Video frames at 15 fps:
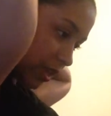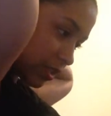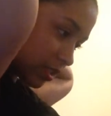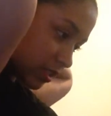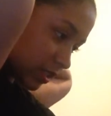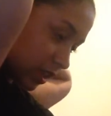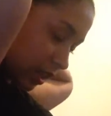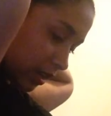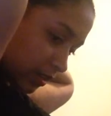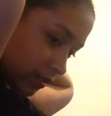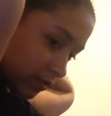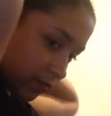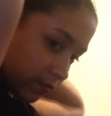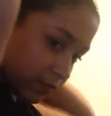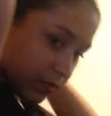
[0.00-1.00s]
just said.
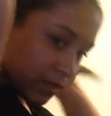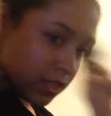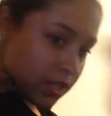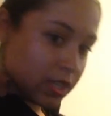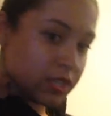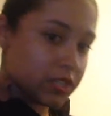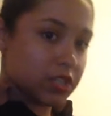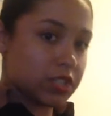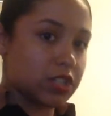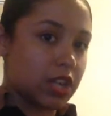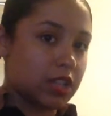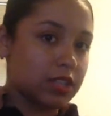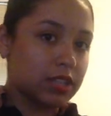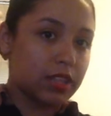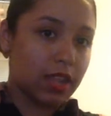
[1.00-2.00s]
You
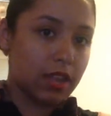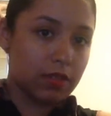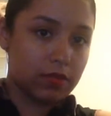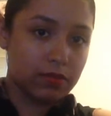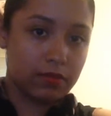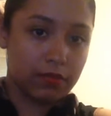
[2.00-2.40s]
gel it down,